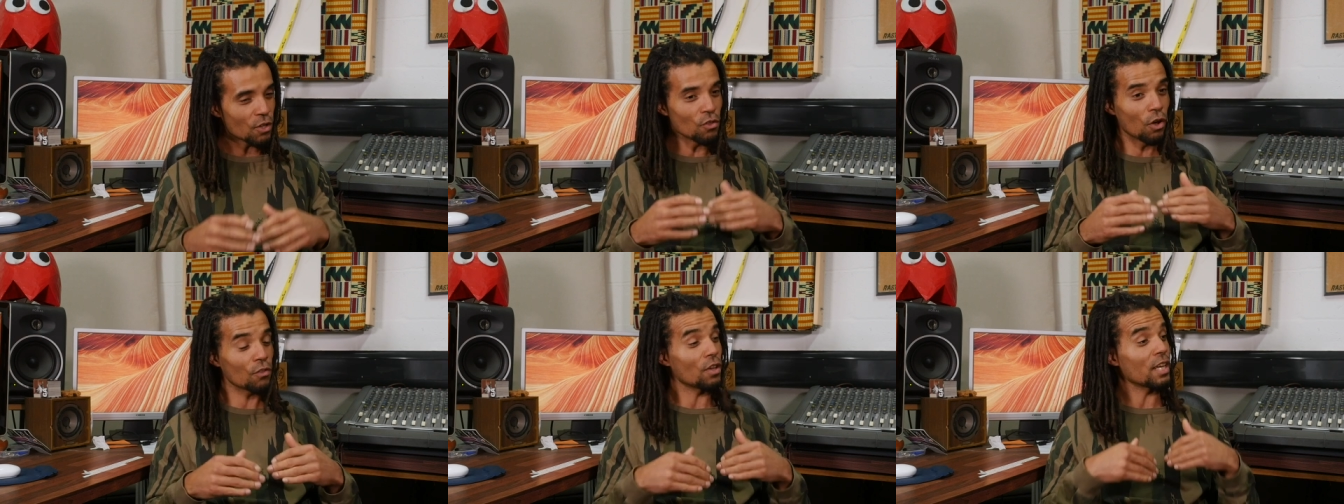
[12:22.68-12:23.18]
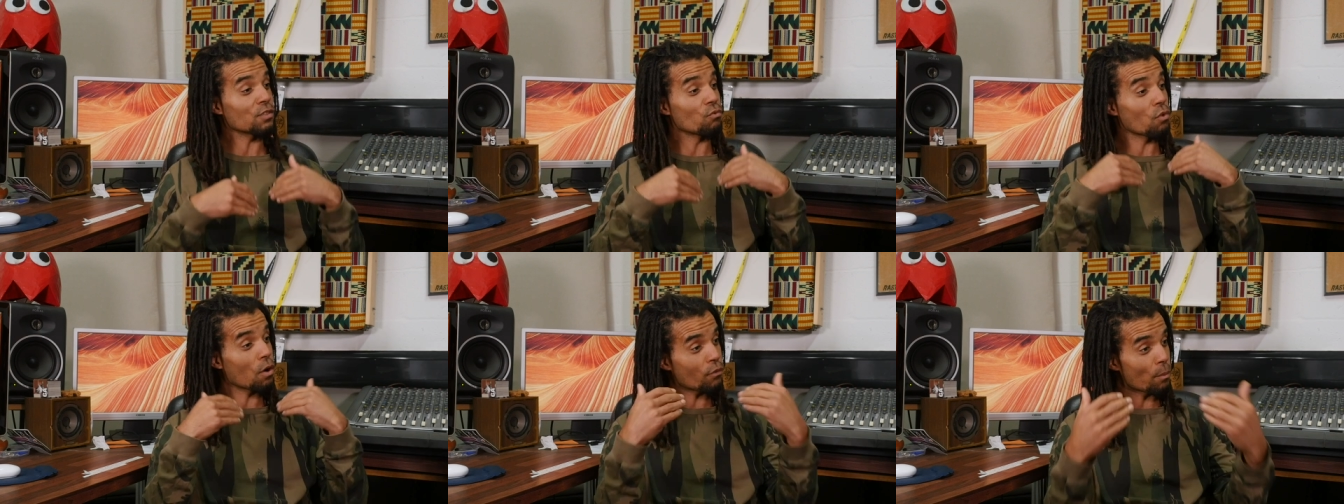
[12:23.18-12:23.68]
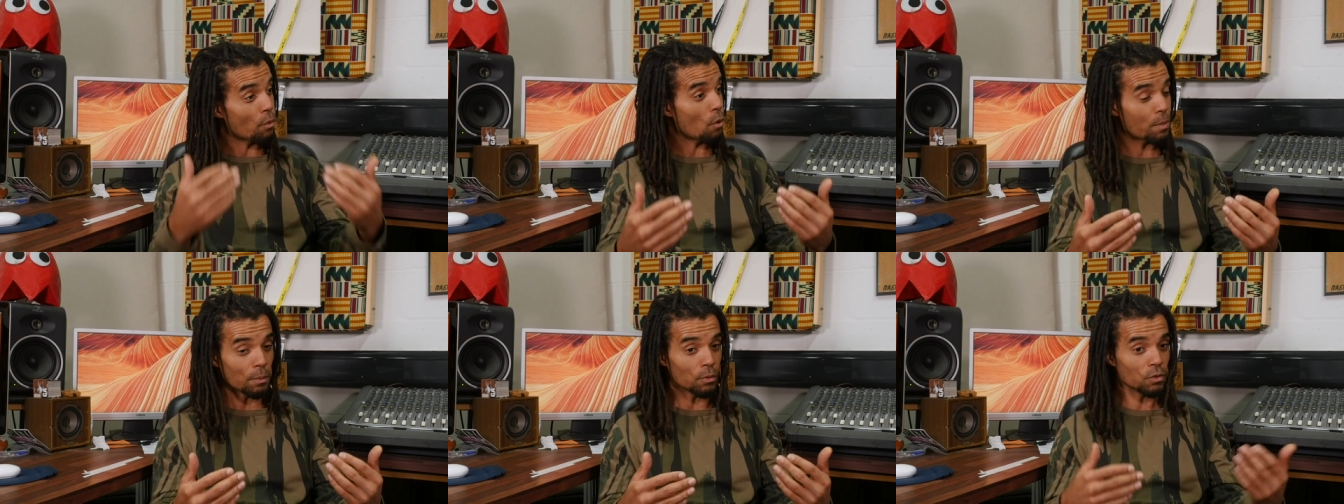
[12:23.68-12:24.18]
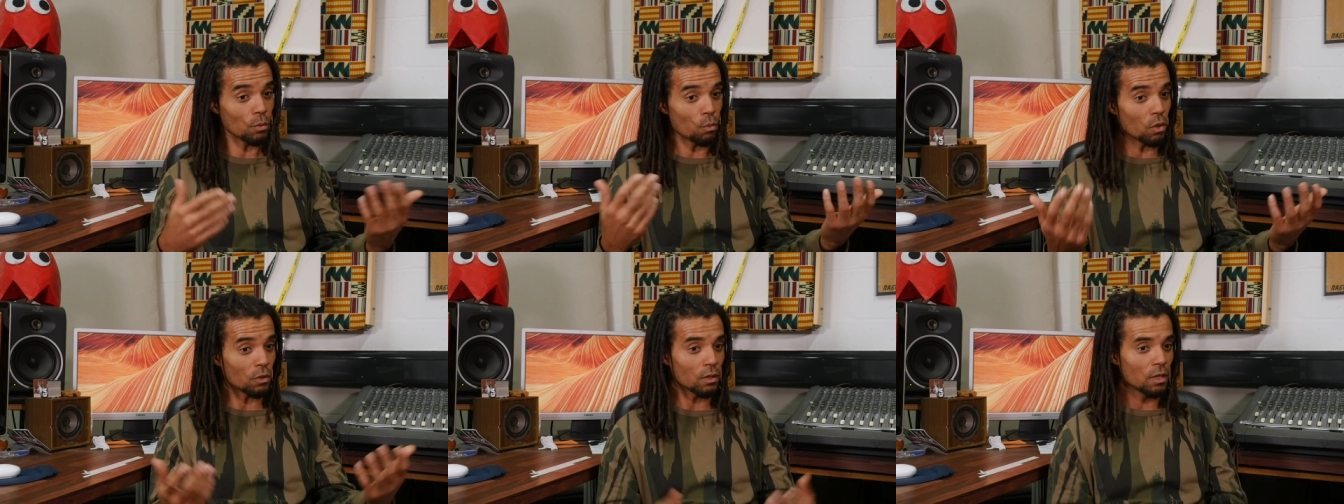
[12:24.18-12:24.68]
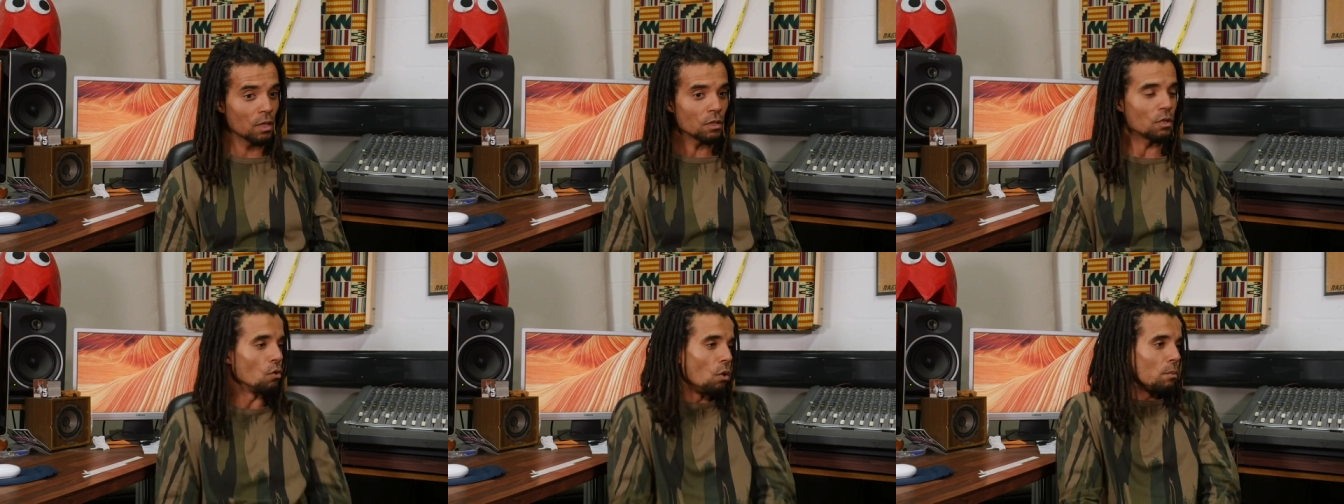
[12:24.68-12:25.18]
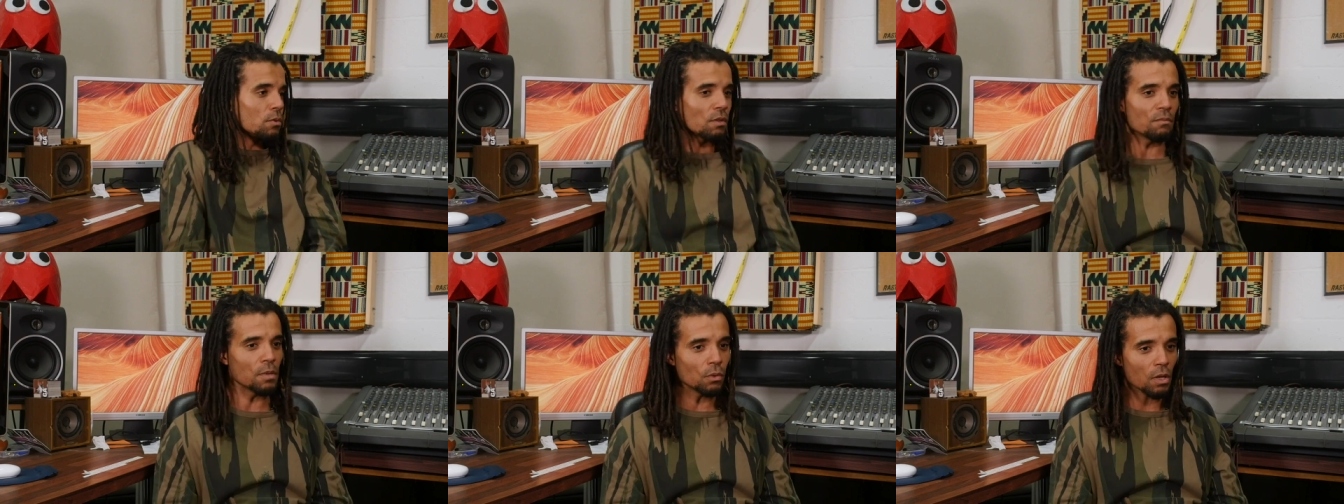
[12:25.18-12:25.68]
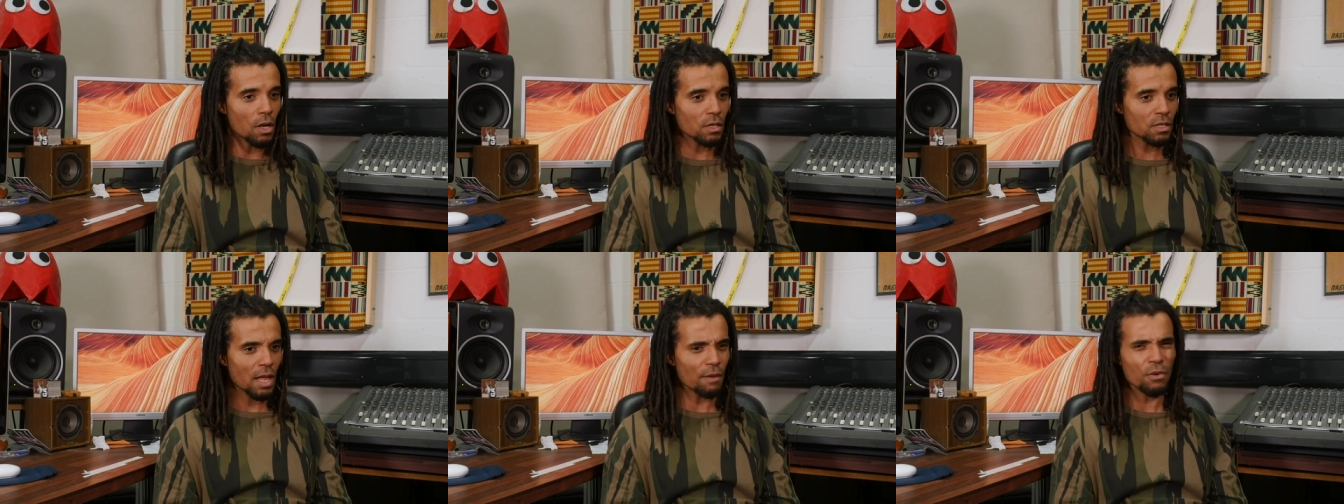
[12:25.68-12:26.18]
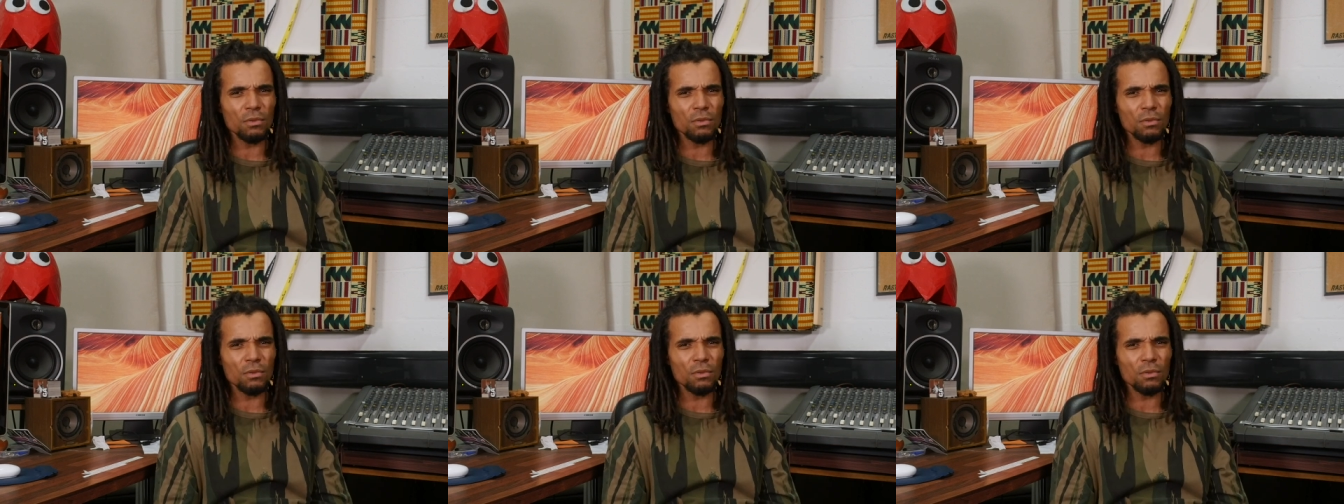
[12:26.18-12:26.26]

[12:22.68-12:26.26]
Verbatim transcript: Not that it's wrong for poor people to want the norms of middle class life.